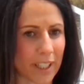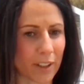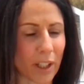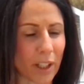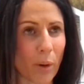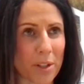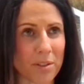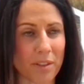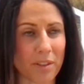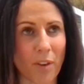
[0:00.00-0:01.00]
Yeah, great question,
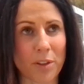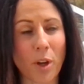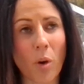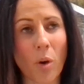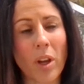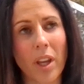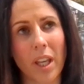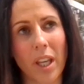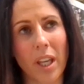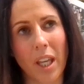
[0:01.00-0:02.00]
Stefan. So
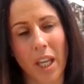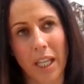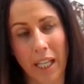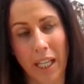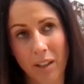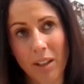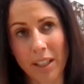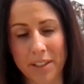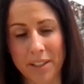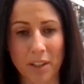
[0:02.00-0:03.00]
here, at
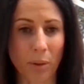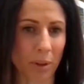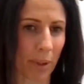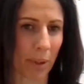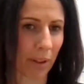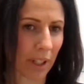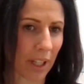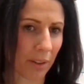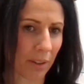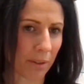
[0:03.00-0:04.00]
least in North
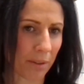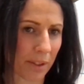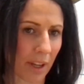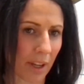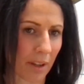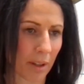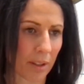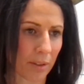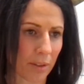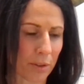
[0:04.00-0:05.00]
America, there's
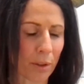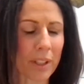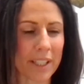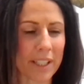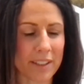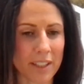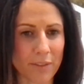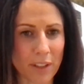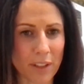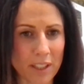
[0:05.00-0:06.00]
certainly a
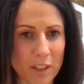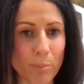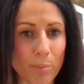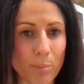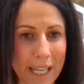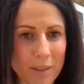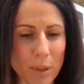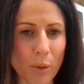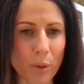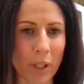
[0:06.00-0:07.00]
significant debate
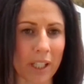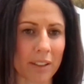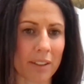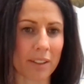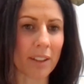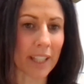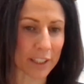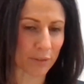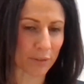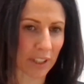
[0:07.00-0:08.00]
between
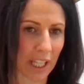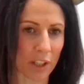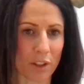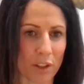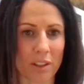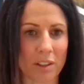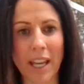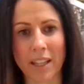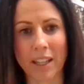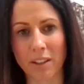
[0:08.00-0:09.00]
electrification
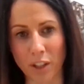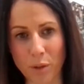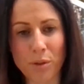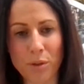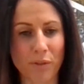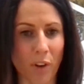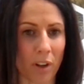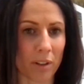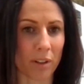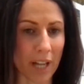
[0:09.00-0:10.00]
and the use of
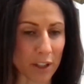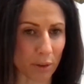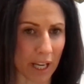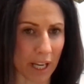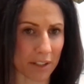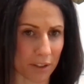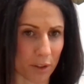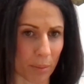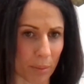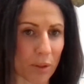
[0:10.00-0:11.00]
our natural gas
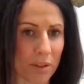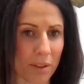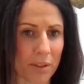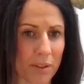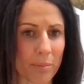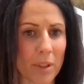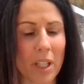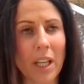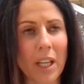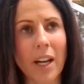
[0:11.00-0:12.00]
distribution system.
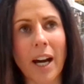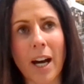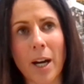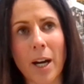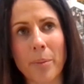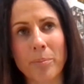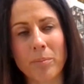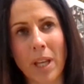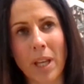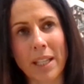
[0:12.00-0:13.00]

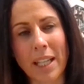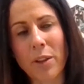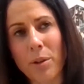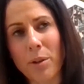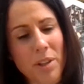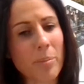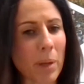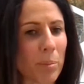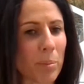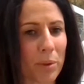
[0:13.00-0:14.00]
And there are some
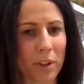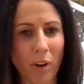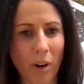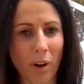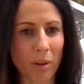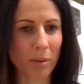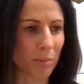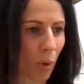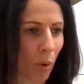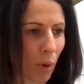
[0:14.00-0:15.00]
people that are
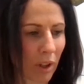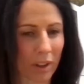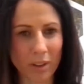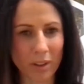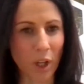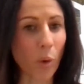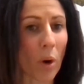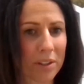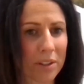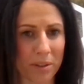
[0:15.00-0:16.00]
more,
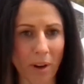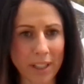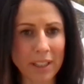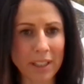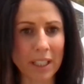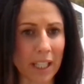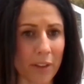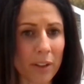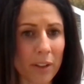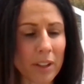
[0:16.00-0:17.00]
one-sided than the
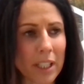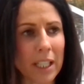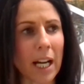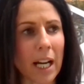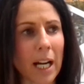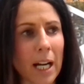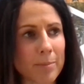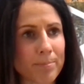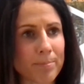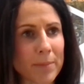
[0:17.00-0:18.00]
other.
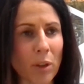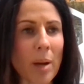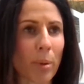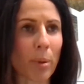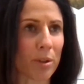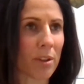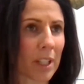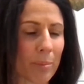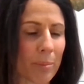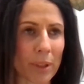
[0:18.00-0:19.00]
I
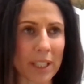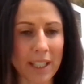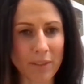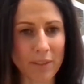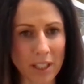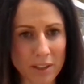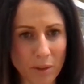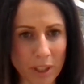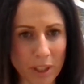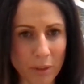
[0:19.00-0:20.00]
personally believe that it's
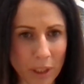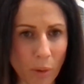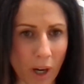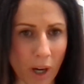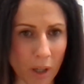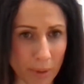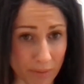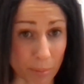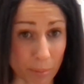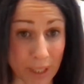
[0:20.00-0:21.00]
going to require a bit
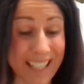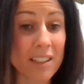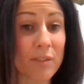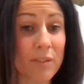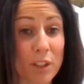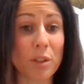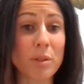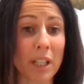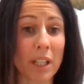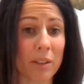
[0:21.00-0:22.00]
of a blend of the two